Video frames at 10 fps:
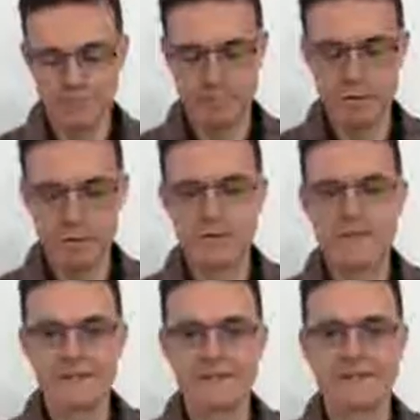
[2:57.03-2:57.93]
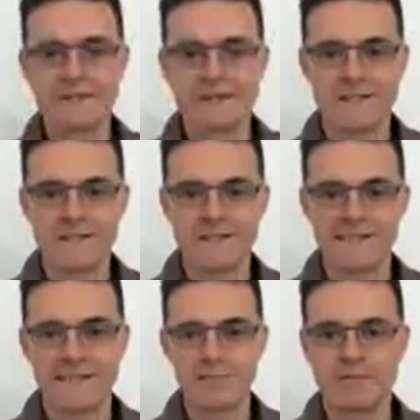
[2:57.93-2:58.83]
closing this
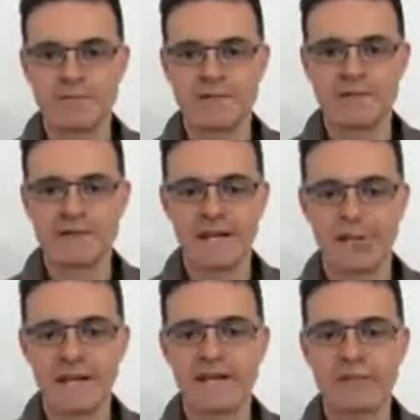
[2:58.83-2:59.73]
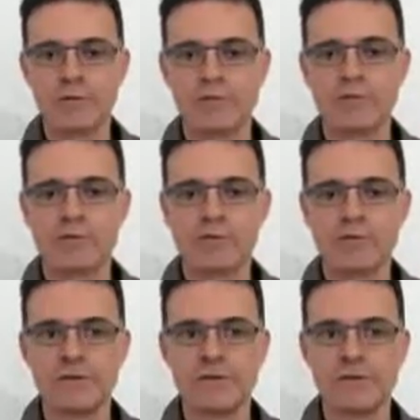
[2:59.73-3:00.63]
subject, I would like to
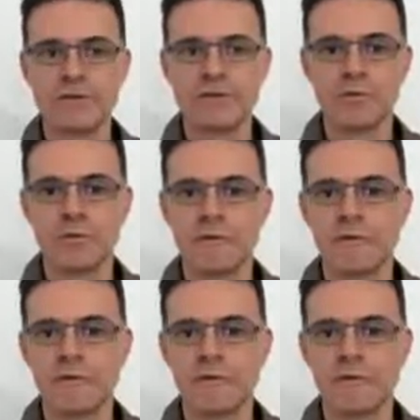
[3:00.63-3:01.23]
introduce you to